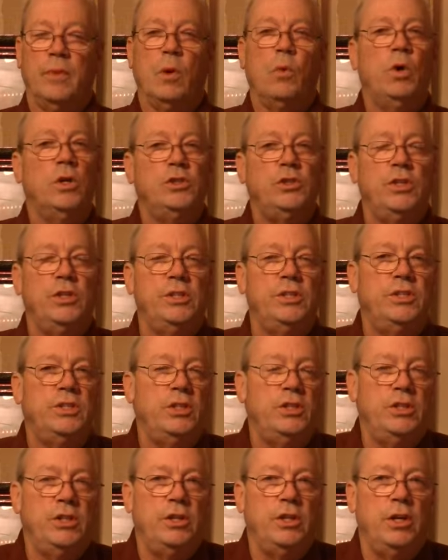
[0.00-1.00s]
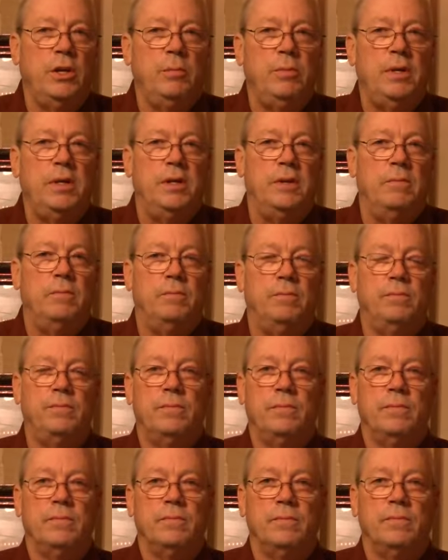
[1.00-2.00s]
What's your decision going to be?
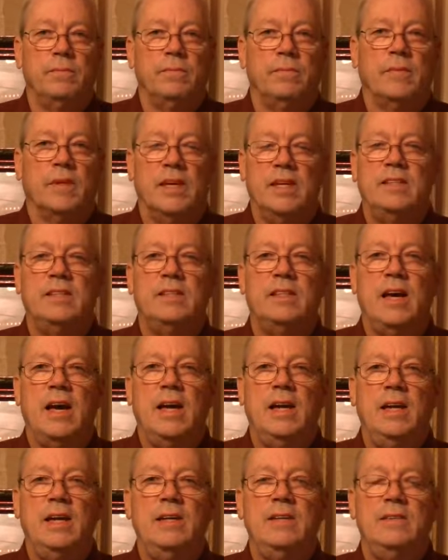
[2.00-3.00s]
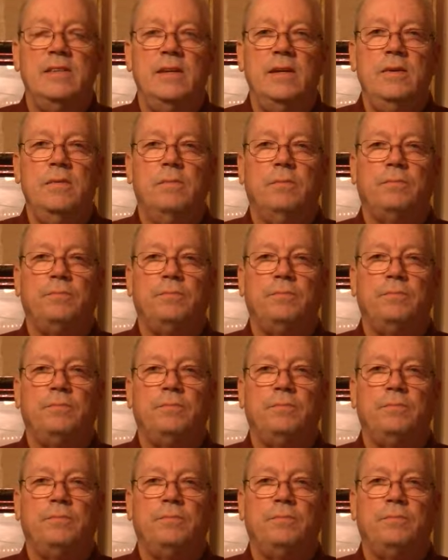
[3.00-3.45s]
It's that easy.